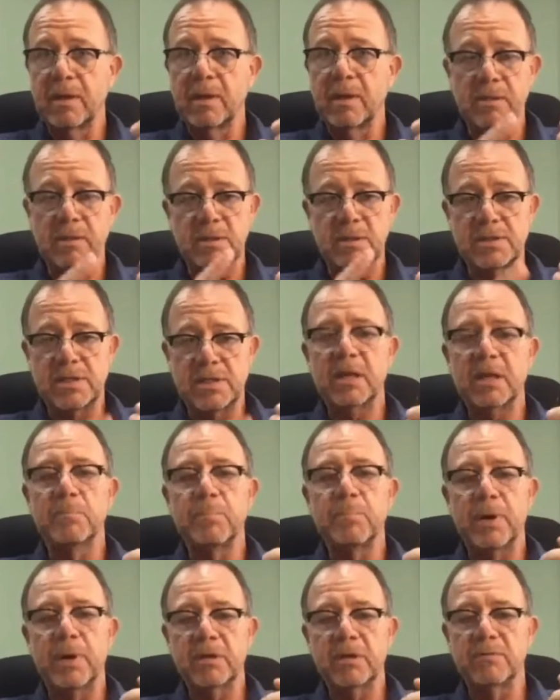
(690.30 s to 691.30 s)
The second
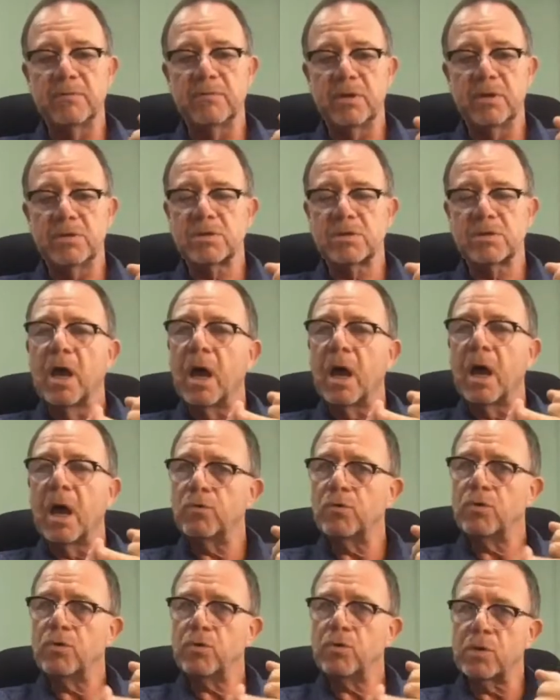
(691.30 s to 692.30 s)
part of it is how
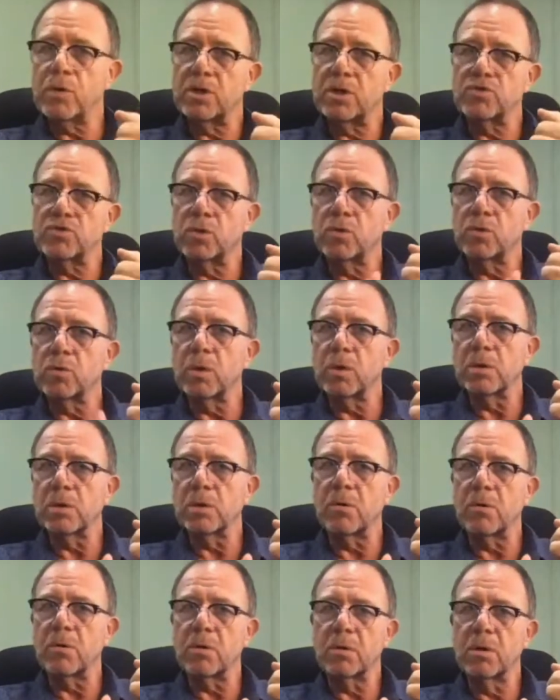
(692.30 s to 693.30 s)
do you actually go
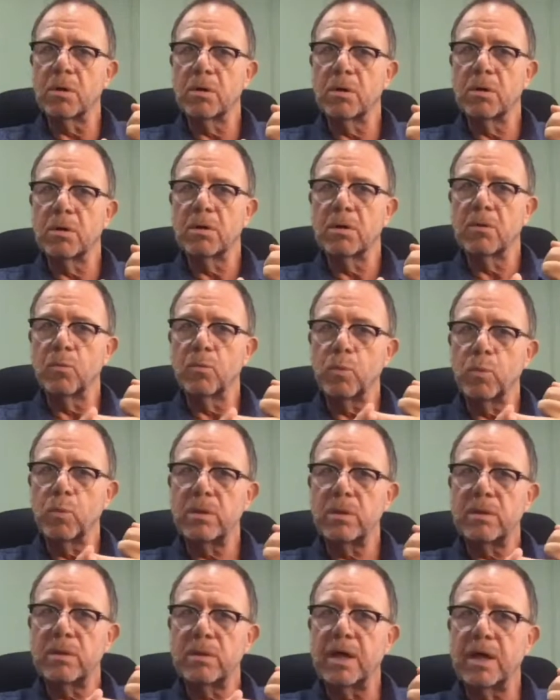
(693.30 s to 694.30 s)
along
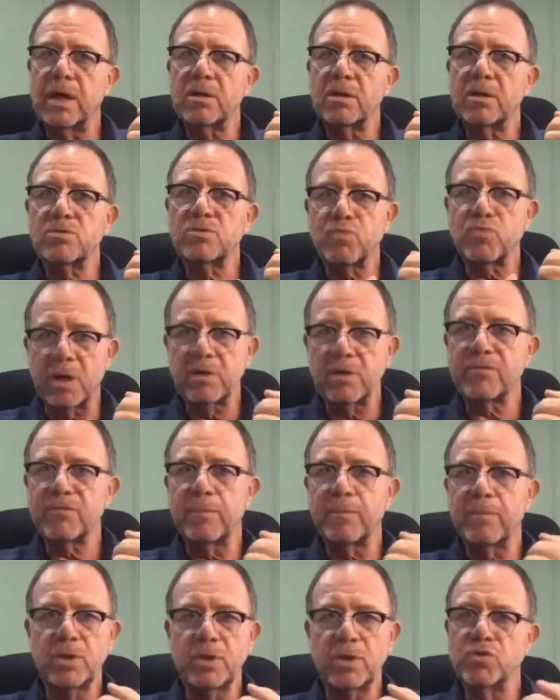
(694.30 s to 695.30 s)
with that
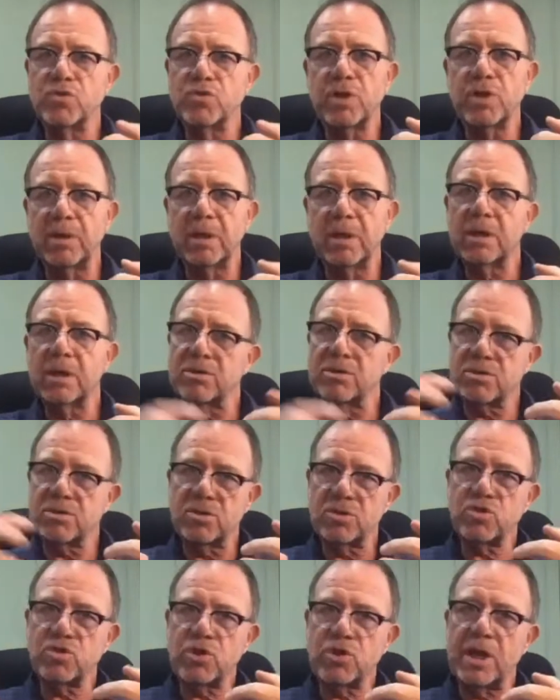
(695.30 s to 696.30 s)
transformation journey? Because the
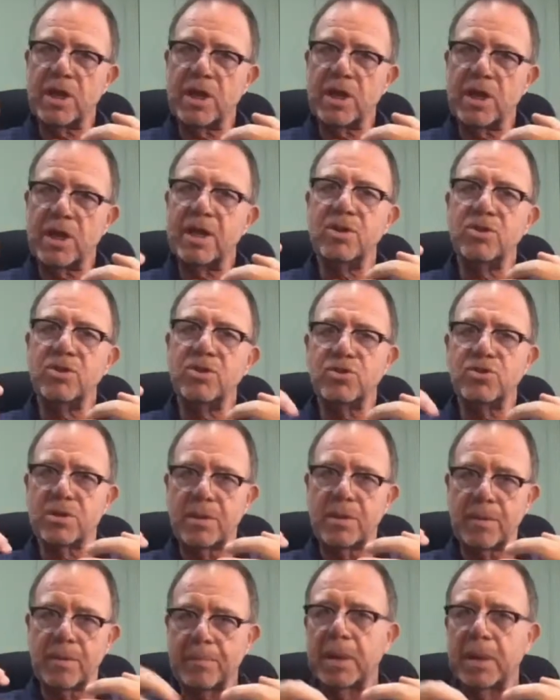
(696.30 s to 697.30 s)
change is
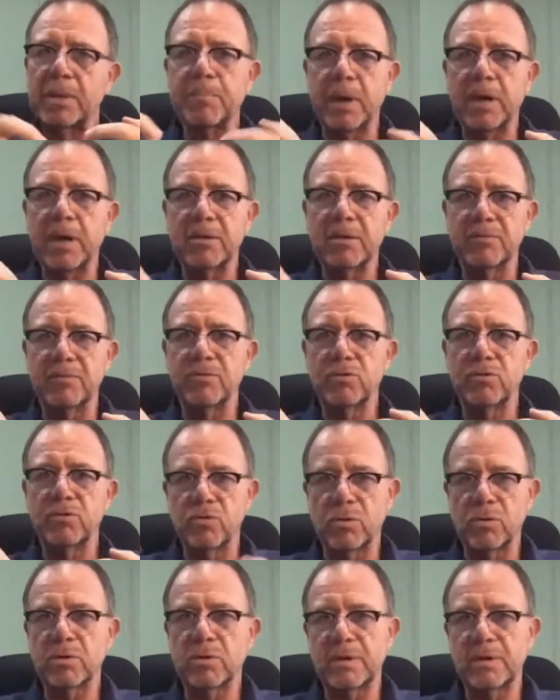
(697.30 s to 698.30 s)
a big part of it to
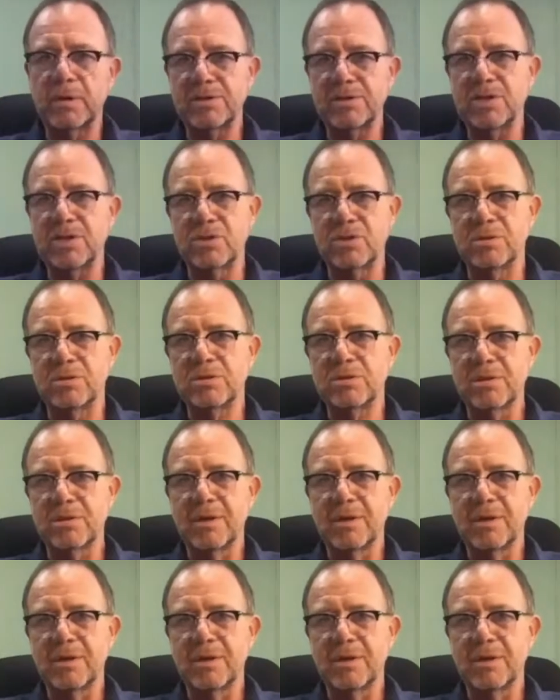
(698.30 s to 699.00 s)
organizations.